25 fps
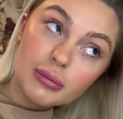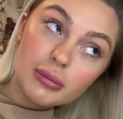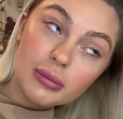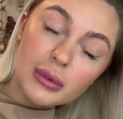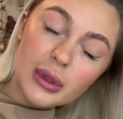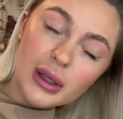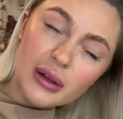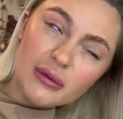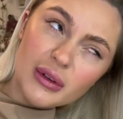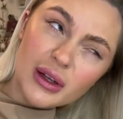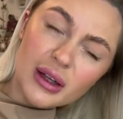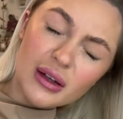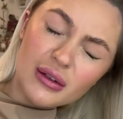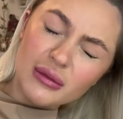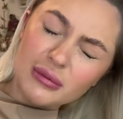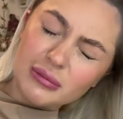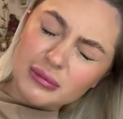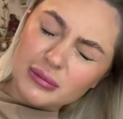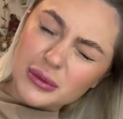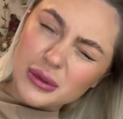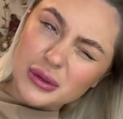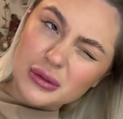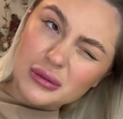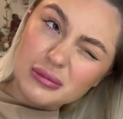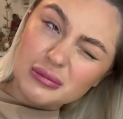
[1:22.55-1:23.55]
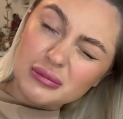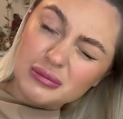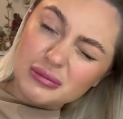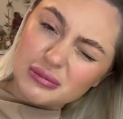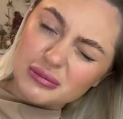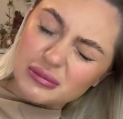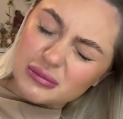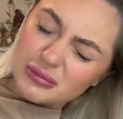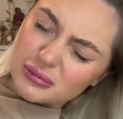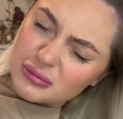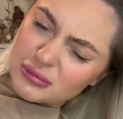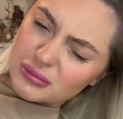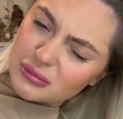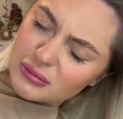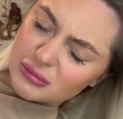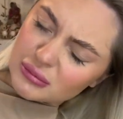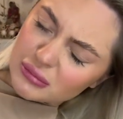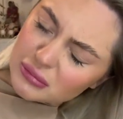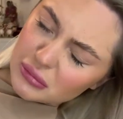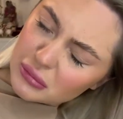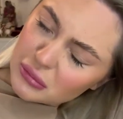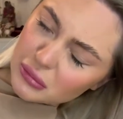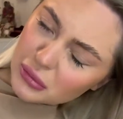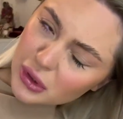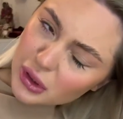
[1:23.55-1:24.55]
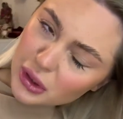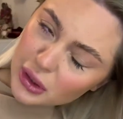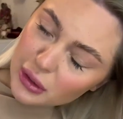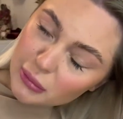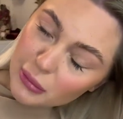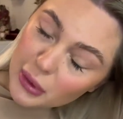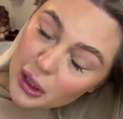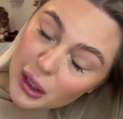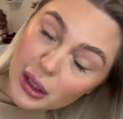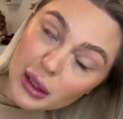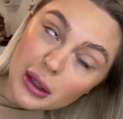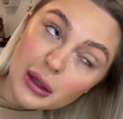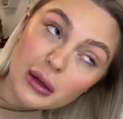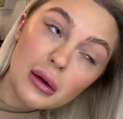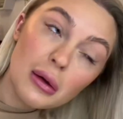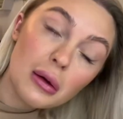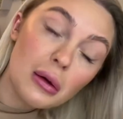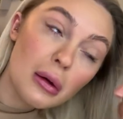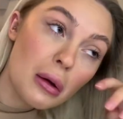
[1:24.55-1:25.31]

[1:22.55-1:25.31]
give it a, oh, got it in my eye.